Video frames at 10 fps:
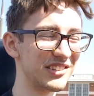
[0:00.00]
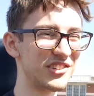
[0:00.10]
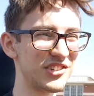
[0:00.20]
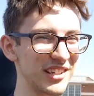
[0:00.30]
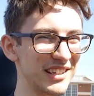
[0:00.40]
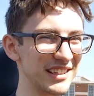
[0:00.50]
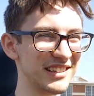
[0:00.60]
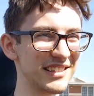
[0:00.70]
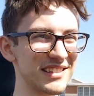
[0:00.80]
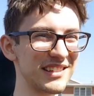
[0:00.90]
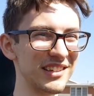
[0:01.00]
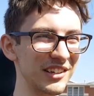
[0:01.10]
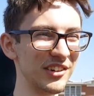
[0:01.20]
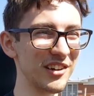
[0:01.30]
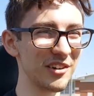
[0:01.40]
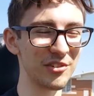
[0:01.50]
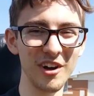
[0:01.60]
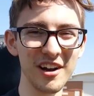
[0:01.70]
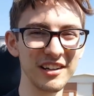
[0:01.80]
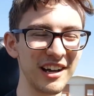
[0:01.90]
Jeez, you're not
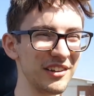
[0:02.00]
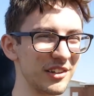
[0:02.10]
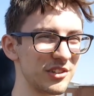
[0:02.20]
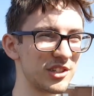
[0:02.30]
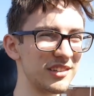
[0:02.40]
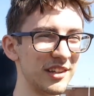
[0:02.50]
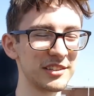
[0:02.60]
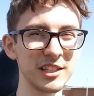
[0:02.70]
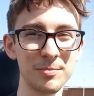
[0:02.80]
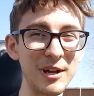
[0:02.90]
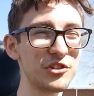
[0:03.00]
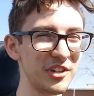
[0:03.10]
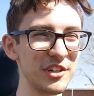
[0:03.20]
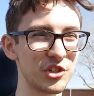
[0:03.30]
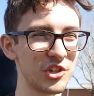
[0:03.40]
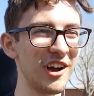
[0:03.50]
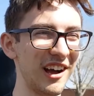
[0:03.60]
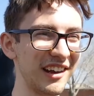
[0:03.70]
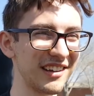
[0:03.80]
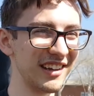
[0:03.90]
wrong in how the suspension is
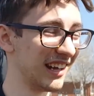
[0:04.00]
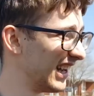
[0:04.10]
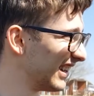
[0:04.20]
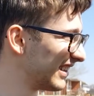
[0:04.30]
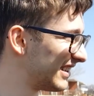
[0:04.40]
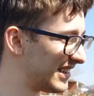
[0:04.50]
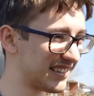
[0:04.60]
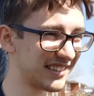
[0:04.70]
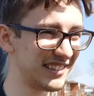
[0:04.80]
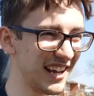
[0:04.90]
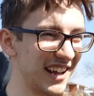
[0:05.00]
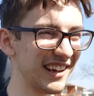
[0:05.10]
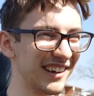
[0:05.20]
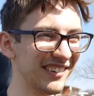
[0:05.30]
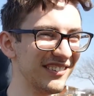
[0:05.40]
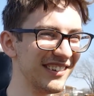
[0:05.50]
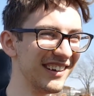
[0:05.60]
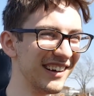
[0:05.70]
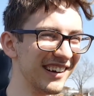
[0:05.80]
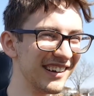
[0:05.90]
shot. Damn.
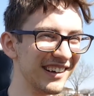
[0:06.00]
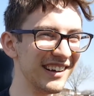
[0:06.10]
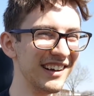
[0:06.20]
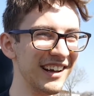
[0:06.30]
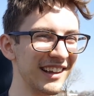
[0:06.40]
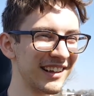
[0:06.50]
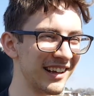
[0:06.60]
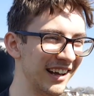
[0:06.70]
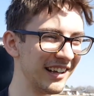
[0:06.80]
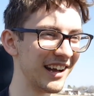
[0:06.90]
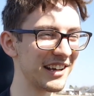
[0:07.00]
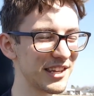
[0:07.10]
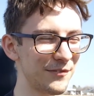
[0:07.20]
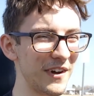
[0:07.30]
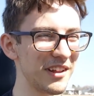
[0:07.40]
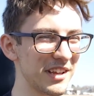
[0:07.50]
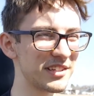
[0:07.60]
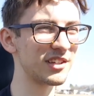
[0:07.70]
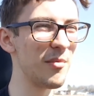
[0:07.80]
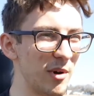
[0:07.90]
Guys, I felt like
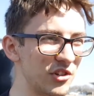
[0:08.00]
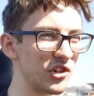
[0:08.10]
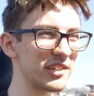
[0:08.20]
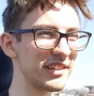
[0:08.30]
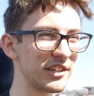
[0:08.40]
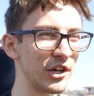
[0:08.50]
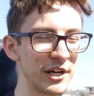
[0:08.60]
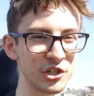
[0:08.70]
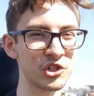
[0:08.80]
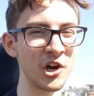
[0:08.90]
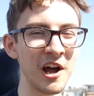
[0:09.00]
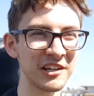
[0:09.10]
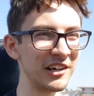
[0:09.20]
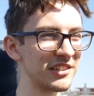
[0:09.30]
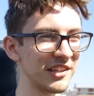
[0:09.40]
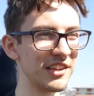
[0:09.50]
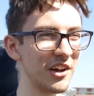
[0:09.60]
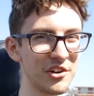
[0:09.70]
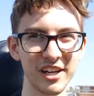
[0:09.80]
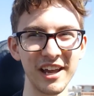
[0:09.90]
someone just like took a shotgun to the
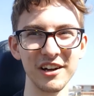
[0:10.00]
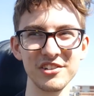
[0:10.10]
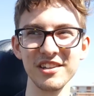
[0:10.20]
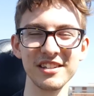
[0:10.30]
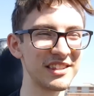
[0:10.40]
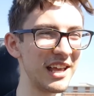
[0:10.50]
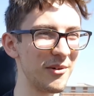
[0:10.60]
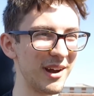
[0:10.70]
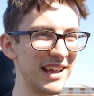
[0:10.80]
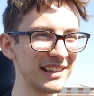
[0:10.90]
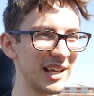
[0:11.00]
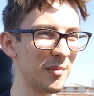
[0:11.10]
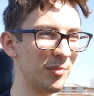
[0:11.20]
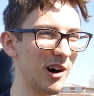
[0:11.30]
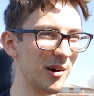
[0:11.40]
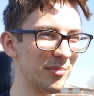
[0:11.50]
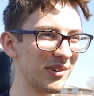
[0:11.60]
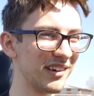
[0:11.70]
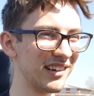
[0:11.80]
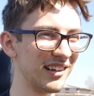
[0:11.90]
undercarriage of this thing when I hit that bump.
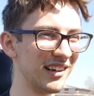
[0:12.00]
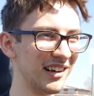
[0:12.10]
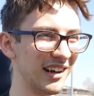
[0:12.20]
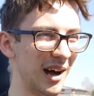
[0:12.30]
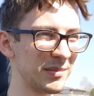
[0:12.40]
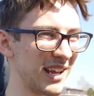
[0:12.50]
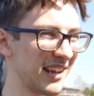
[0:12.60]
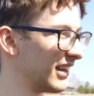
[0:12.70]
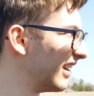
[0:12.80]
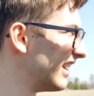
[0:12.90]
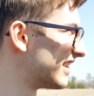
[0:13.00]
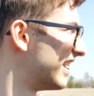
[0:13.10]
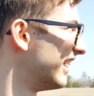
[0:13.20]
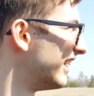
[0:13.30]
I'm taking it easy.